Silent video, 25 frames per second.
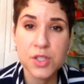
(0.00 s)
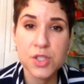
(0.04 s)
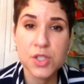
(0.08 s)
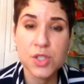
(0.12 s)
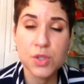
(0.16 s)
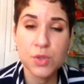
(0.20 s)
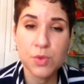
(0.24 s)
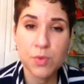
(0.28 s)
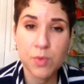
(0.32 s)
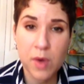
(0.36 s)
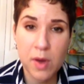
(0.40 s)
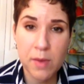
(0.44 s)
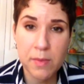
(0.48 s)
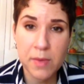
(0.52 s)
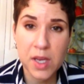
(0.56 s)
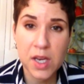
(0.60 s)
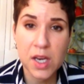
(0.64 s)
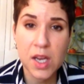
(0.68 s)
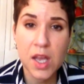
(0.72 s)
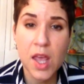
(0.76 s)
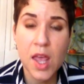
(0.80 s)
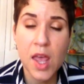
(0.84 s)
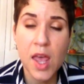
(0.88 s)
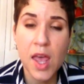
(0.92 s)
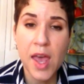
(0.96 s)
to
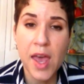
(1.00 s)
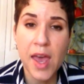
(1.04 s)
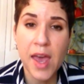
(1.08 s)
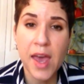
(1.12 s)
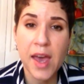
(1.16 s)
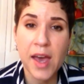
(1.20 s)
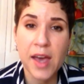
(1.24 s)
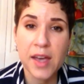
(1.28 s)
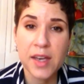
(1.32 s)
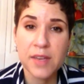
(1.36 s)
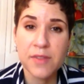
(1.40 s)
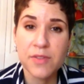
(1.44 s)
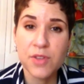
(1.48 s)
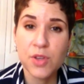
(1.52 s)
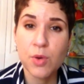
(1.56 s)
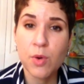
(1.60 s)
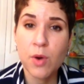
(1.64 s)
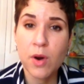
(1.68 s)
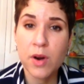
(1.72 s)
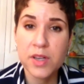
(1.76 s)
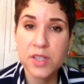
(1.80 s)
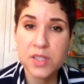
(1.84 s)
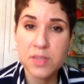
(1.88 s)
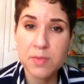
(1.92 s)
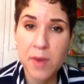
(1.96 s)
women. And if you
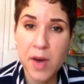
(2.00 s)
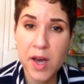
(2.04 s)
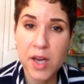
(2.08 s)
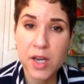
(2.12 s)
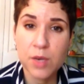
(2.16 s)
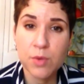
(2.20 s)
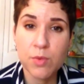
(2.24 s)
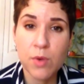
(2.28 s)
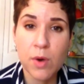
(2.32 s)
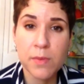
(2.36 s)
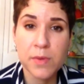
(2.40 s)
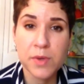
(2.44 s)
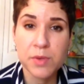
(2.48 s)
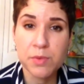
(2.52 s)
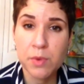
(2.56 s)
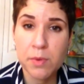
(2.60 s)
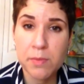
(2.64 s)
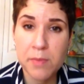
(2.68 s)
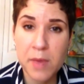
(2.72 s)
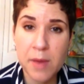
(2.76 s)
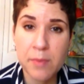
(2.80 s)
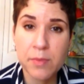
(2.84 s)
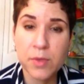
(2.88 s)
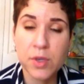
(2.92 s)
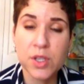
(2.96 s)
are a spider woman,
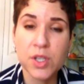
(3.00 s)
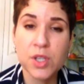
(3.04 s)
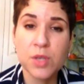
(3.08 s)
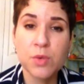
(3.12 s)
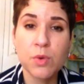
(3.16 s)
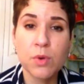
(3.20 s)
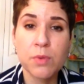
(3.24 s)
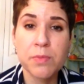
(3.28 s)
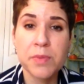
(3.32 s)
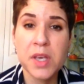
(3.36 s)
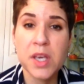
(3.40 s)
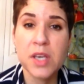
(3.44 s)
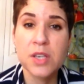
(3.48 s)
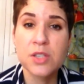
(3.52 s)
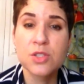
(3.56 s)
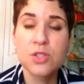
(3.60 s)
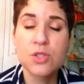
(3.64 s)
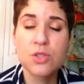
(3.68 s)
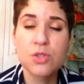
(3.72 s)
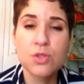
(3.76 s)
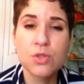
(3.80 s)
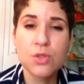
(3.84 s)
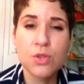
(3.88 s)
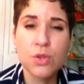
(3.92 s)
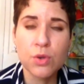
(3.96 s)
remember, you will be
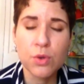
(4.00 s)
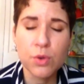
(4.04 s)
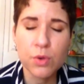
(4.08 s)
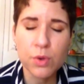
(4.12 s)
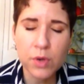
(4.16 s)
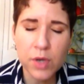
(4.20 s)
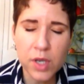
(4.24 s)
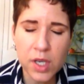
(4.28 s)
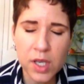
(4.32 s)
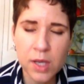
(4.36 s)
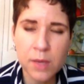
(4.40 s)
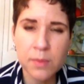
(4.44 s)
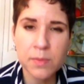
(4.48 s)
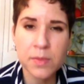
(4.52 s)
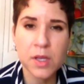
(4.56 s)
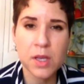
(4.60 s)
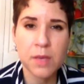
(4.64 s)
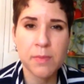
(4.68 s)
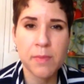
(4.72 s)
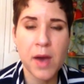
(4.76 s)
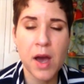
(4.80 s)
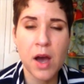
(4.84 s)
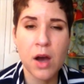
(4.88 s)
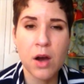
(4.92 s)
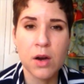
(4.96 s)
extremely
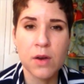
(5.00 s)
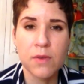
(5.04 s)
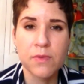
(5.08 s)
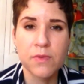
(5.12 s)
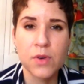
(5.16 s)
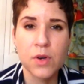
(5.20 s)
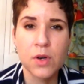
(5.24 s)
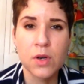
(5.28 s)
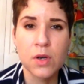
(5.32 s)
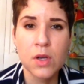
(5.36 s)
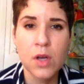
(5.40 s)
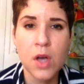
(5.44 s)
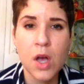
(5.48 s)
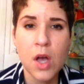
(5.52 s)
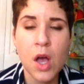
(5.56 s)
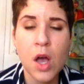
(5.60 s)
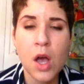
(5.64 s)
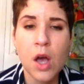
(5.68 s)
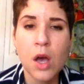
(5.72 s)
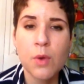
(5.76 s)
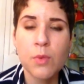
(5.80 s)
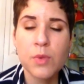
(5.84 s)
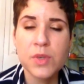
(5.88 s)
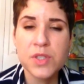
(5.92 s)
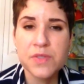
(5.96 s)
powerful.
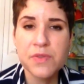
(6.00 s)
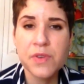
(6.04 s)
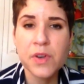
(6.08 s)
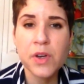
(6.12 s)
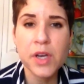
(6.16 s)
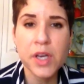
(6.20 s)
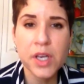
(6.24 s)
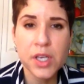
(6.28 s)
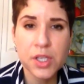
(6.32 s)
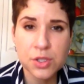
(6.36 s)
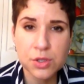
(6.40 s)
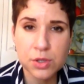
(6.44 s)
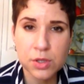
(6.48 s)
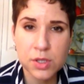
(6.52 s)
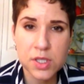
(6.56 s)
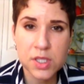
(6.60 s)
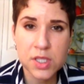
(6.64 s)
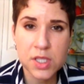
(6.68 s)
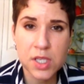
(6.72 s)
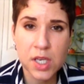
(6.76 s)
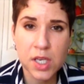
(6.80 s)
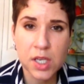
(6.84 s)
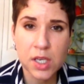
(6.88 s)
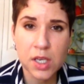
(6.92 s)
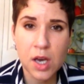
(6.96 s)
What's very
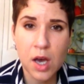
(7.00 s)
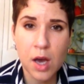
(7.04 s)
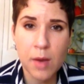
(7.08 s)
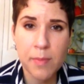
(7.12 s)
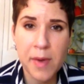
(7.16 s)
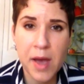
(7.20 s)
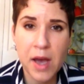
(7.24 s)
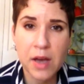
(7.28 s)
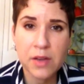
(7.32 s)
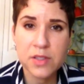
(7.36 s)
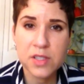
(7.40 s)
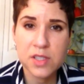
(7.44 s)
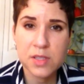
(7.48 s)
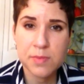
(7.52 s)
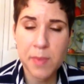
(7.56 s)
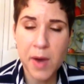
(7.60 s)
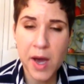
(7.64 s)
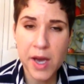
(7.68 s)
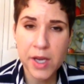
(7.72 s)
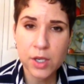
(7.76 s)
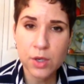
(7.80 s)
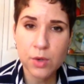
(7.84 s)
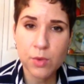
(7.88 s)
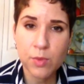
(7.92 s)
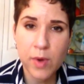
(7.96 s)
interesting about
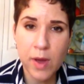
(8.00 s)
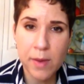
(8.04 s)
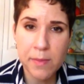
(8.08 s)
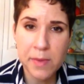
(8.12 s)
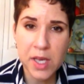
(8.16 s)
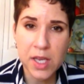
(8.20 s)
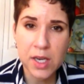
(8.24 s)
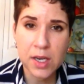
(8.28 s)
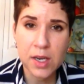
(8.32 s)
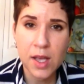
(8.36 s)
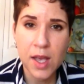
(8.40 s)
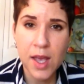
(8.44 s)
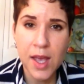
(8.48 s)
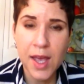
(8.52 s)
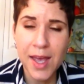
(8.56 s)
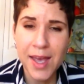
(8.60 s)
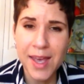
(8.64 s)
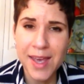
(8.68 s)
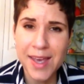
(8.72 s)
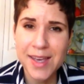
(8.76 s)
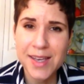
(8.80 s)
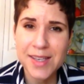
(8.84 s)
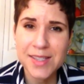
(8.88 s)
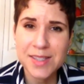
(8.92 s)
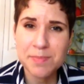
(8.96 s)
spider women
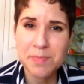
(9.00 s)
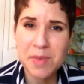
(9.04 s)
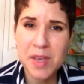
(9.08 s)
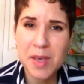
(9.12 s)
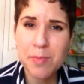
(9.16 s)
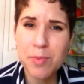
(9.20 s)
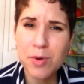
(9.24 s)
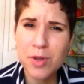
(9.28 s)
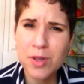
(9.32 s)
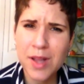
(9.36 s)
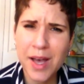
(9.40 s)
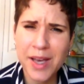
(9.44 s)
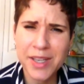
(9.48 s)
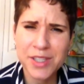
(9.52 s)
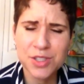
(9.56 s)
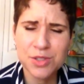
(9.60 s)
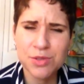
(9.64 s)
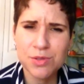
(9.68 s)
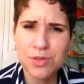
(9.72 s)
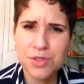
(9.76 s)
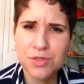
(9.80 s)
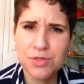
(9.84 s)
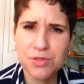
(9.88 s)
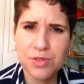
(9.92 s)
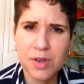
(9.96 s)
is people like to
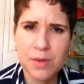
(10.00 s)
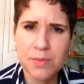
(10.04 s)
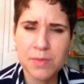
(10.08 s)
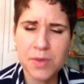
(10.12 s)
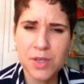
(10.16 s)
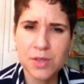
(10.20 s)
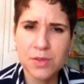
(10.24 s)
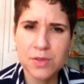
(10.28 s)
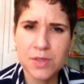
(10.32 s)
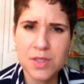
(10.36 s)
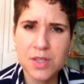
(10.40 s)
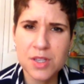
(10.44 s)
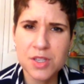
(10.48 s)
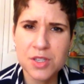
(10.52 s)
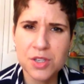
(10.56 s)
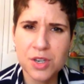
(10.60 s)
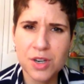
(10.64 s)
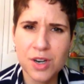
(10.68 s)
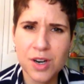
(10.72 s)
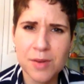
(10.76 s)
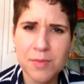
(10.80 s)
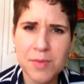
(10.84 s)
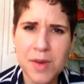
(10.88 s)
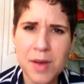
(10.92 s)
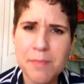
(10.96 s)
attribute the
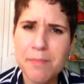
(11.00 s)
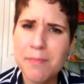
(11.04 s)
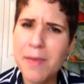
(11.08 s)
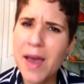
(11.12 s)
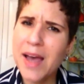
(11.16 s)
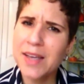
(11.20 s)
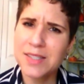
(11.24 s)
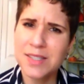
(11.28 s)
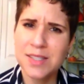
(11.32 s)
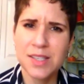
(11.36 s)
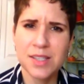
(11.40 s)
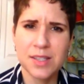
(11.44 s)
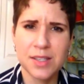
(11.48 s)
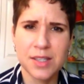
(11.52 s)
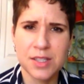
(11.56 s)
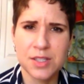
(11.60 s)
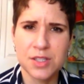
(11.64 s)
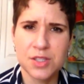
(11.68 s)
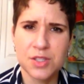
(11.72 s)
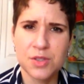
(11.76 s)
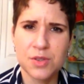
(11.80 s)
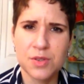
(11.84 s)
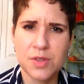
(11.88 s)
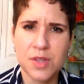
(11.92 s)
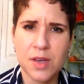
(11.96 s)
term masculine
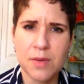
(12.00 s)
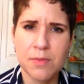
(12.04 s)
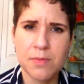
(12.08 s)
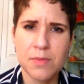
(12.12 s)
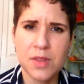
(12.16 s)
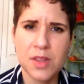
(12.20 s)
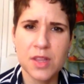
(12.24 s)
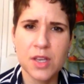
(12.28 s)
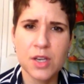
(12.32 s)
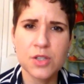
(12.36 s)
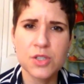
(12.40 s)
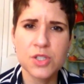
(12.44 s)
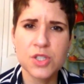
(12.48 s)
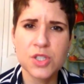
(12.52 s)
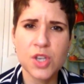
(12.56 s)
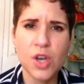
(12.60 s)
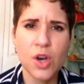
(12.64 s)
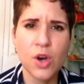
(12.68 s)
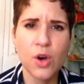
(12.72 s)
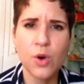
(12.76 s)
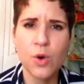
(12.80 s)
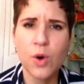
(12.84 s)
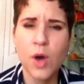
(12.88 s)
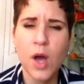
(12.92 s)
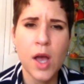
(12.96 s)
to them. They're
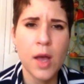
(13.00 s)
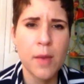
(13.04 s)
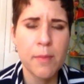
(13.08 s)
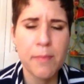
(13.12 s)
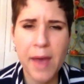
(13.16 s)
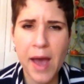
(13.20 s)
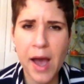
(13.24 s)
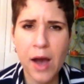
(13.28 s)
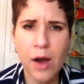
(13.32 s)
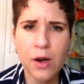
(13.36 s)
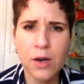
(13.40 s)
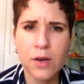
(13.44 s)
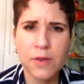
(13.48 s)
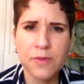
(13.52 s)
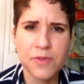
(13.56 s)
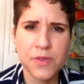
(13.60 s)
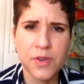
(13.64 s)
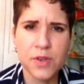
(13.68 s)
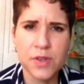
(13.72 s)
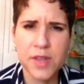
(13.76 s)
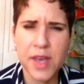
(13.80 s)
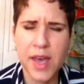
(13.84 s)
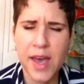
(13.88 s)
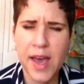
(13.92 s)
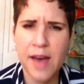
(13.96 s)
so
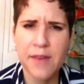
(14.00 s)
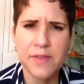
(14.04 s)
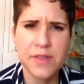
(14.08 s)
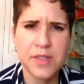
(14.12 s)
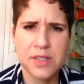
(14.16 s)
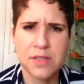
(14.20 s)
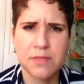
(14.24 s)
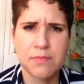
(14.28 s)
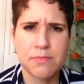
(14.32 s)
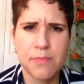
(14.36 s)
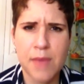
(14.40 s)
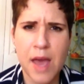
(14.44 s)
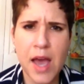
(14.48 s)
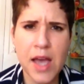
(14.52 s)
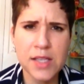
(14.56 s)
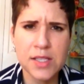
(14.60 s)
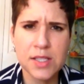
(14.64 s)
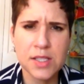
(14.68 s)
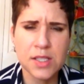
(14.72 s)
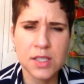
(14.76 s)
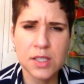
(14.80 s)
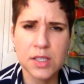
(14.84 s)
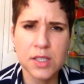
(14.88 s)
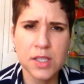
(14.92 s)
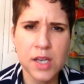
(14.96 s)
powerful. They have this
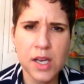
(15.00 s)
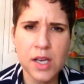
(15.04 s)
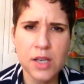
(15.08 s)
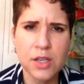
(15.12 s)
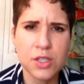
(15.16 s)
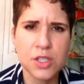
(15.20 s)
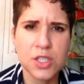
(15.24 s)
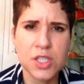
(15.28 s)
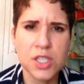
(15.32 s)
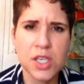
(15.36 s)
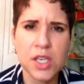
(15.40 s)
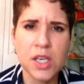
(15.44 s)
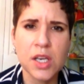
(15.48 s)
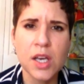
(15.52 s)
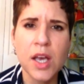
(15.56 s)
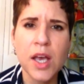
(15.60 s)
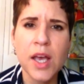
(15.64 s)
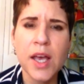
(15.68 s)
masculine energy.